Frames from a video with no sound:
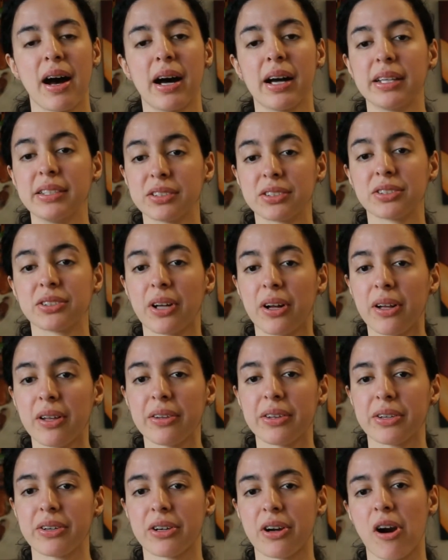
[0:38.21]
install
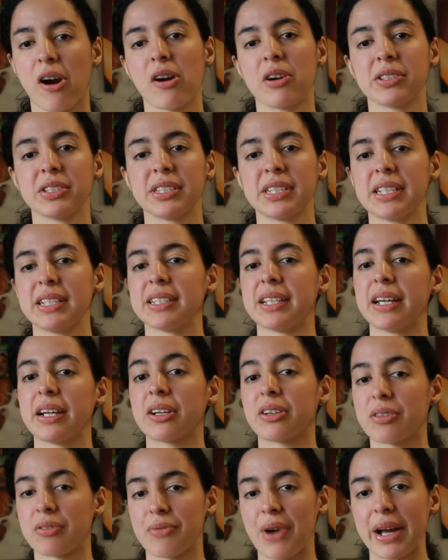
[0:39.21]
their car seat
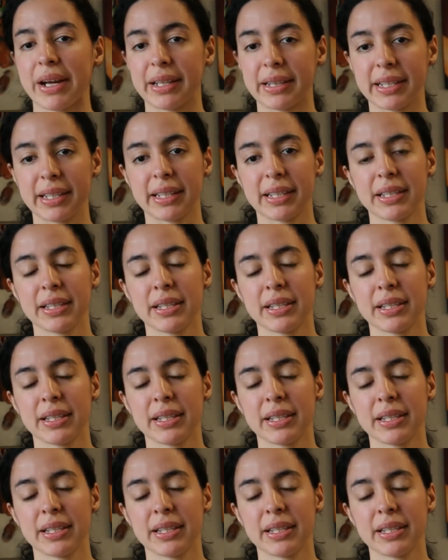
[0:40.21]
incorrectly.